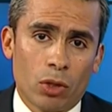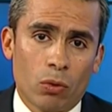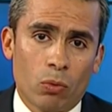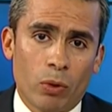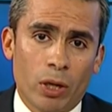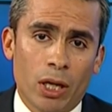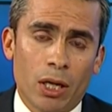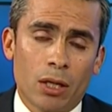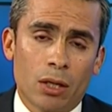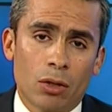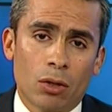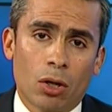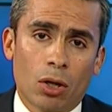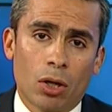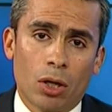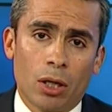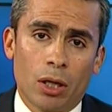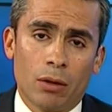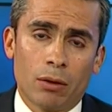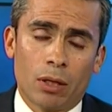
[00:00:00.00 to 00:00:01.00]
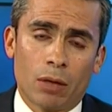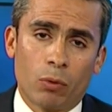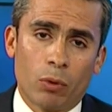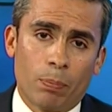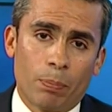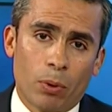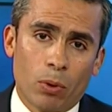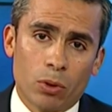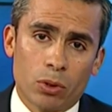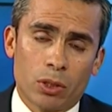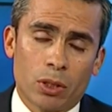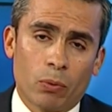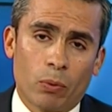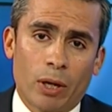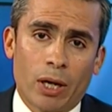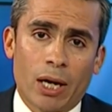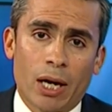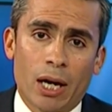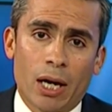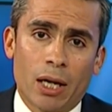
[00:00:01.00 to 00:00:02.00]
you read not only the reports that
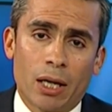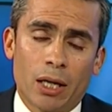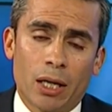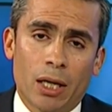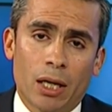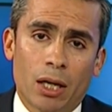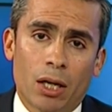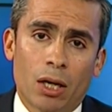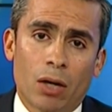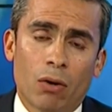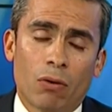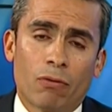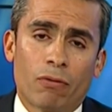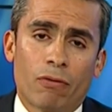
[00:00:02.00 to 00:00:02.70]
we had on